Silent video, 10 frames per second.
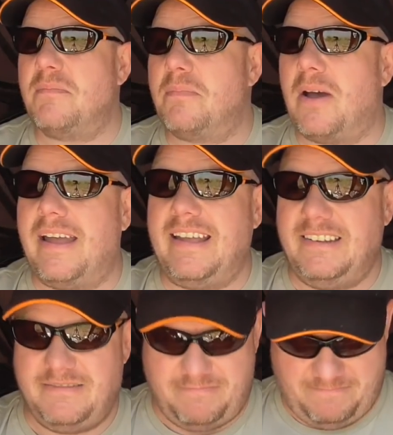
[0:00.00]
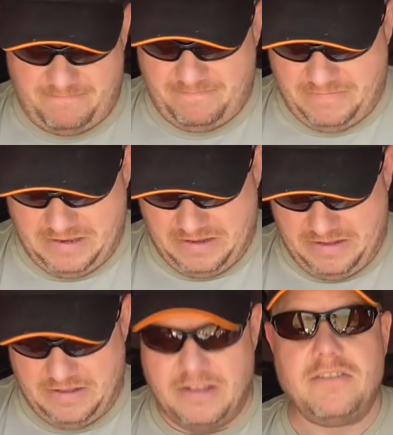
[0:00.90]
ain't biting,
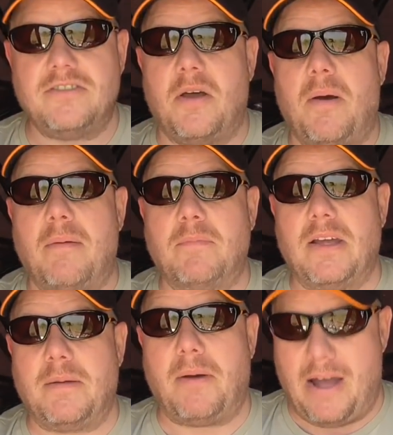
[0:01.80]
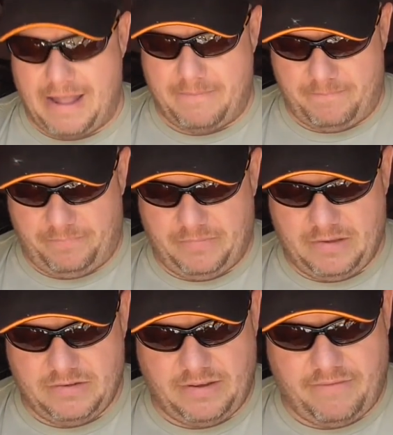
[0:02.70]
so I'm gonna bite.
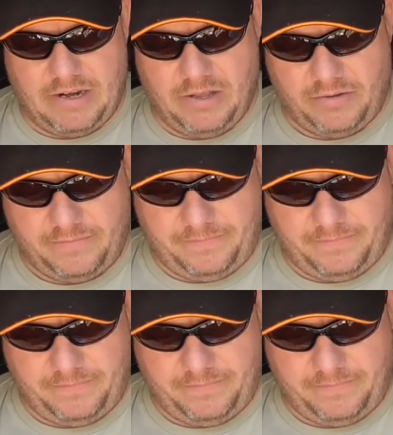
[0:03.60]
Let's have a look.